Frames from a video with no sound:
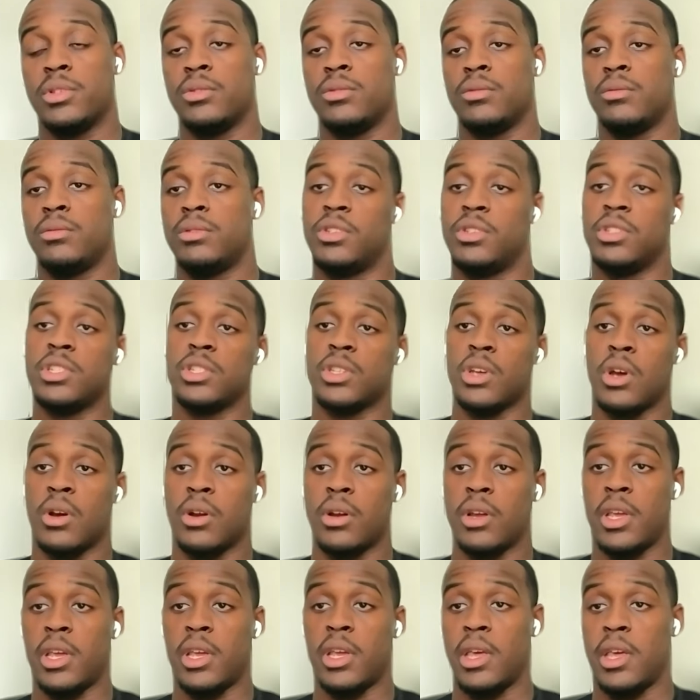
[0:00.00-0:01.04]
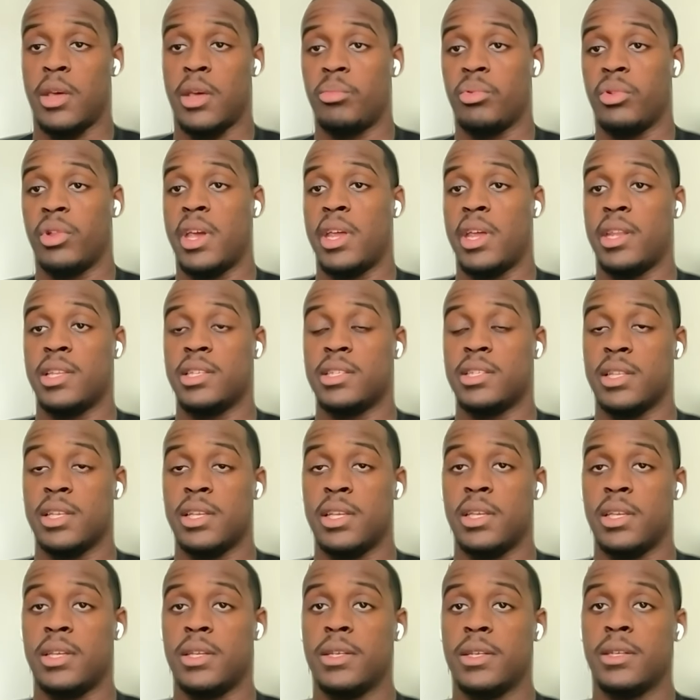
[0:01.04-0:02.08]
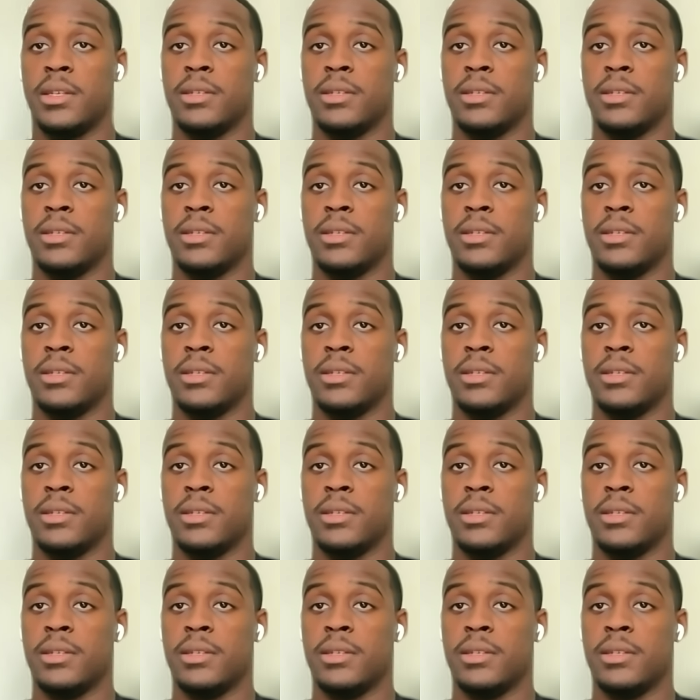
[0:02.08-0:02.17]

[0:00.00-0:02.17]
to start and play in this league.